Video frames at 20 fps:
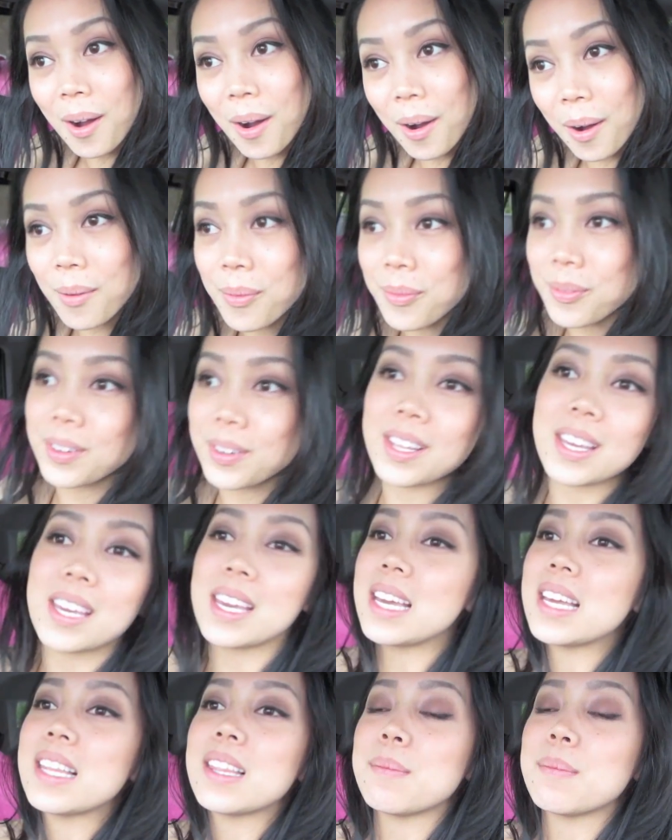
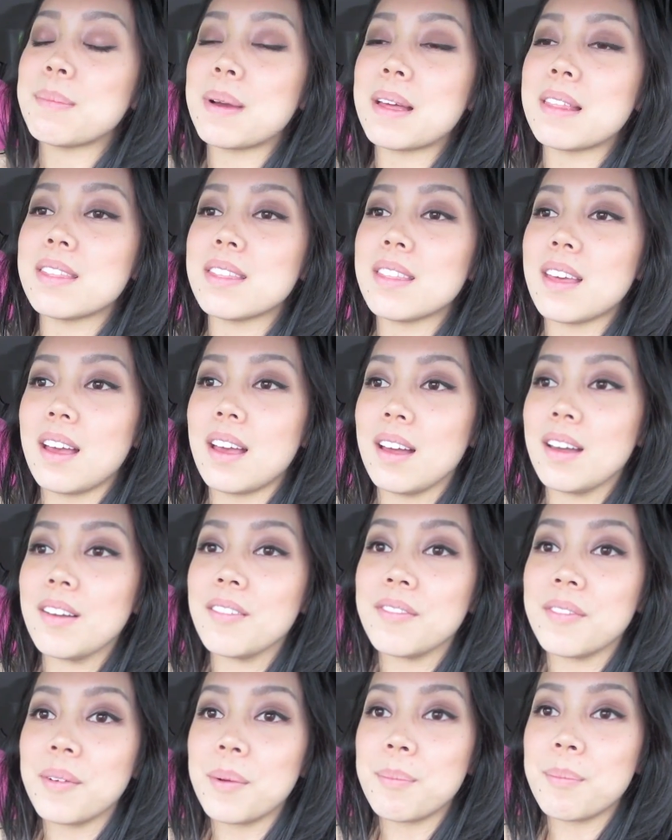hopefully in the month
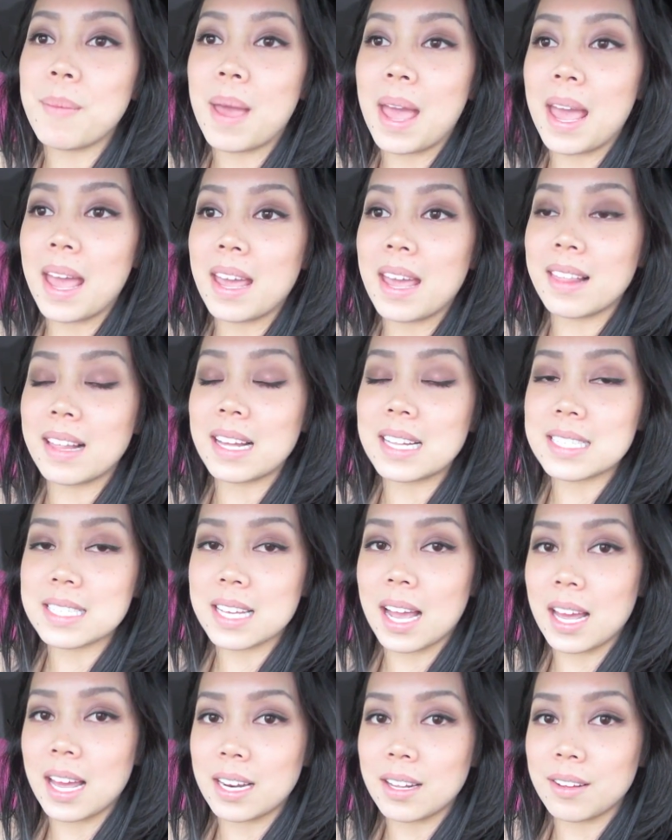of May, that's
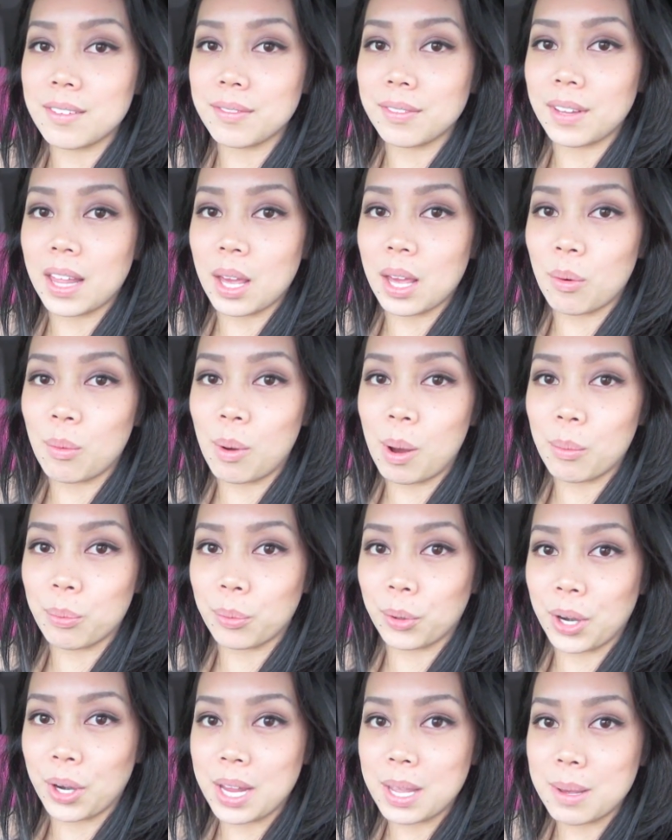kind of like what
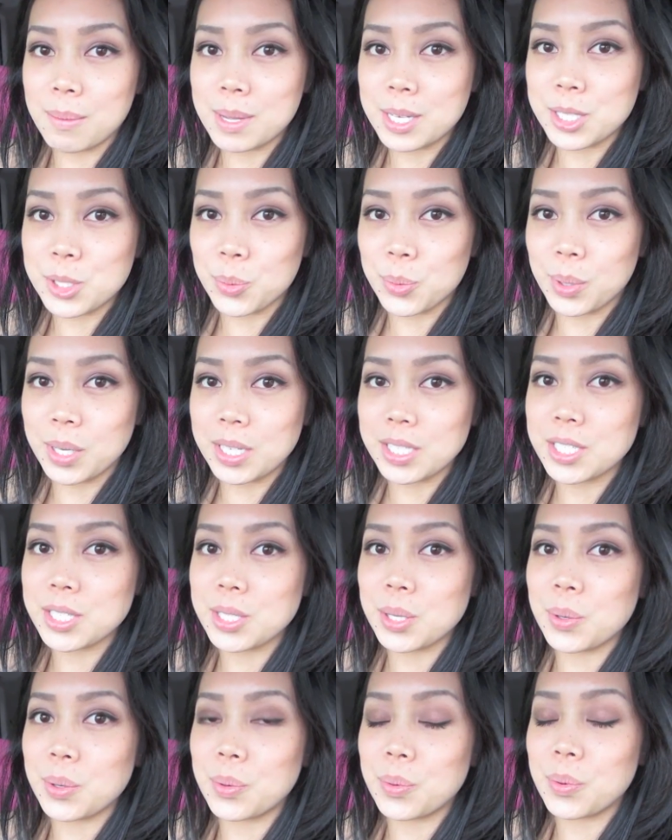we're aiming towards.
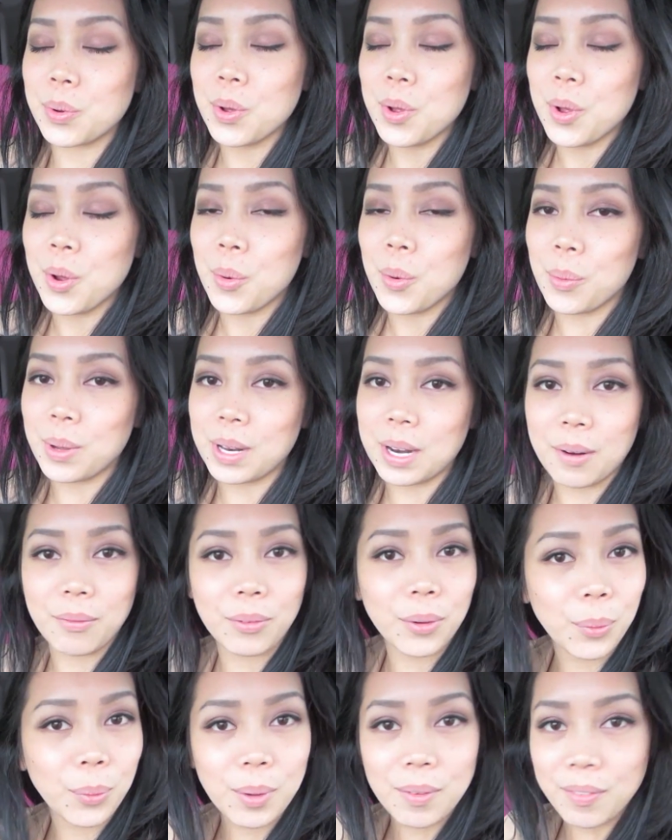So
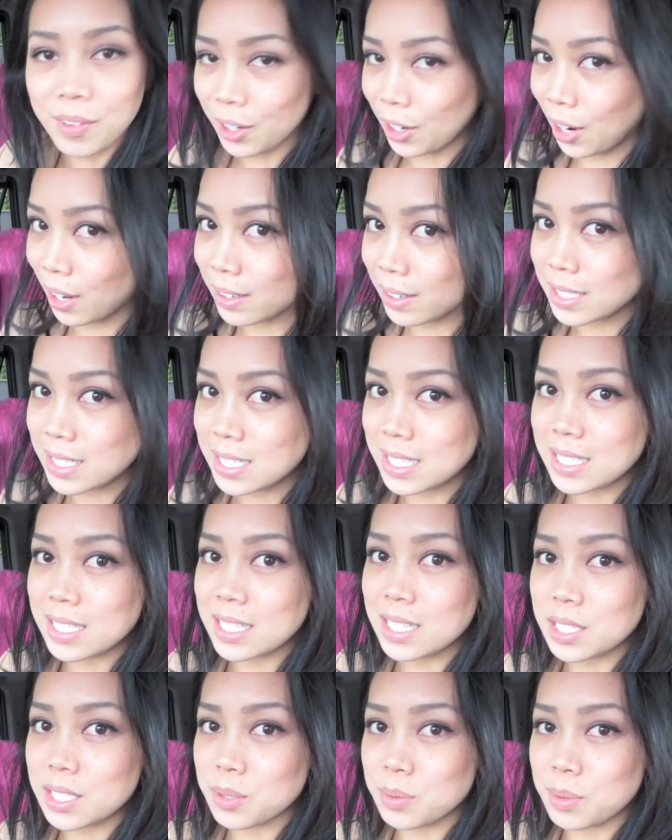whenever we figure out the
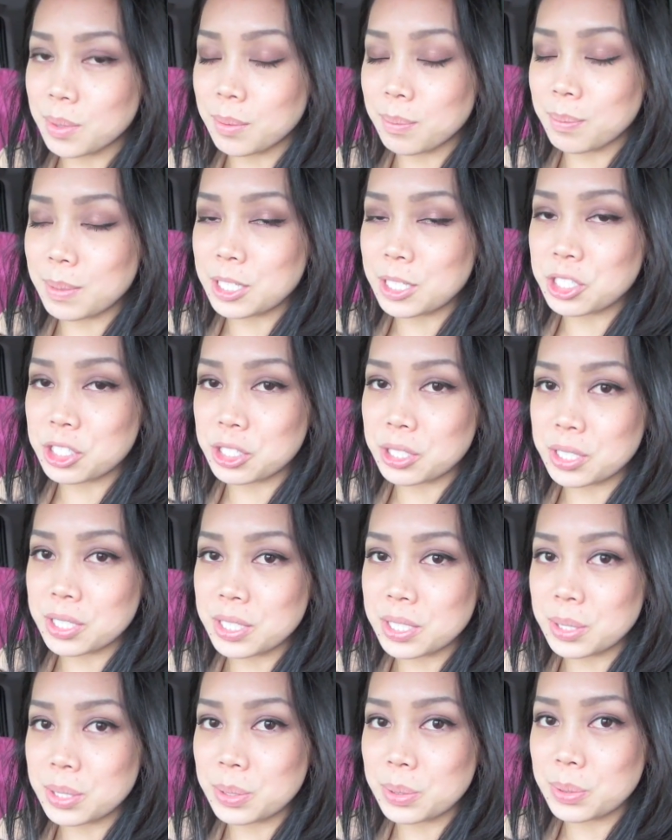details, we'll be sure
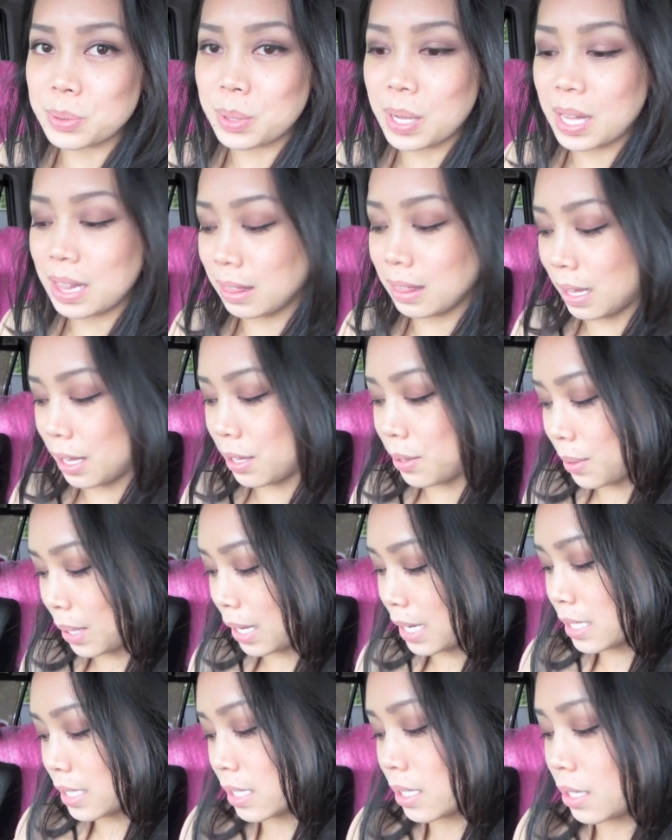to let you
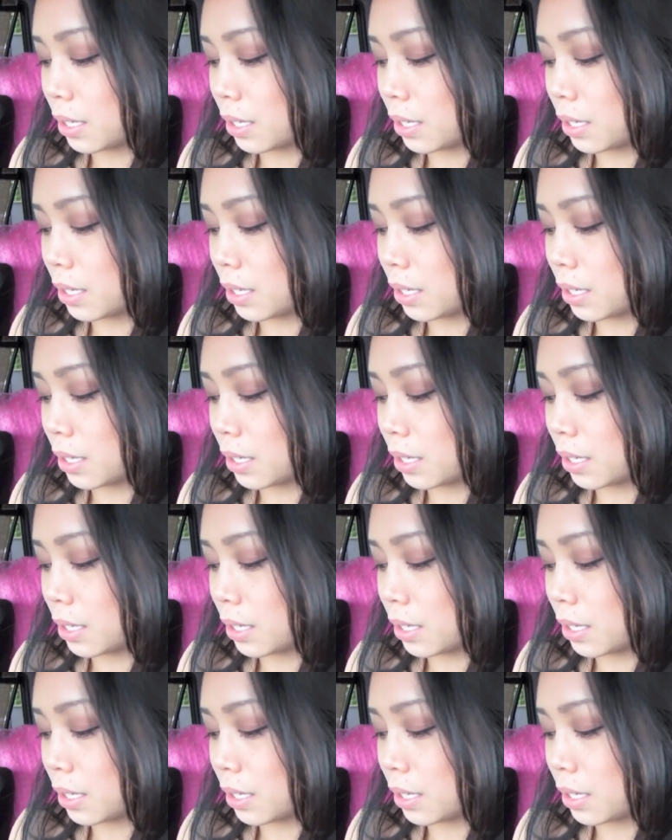guys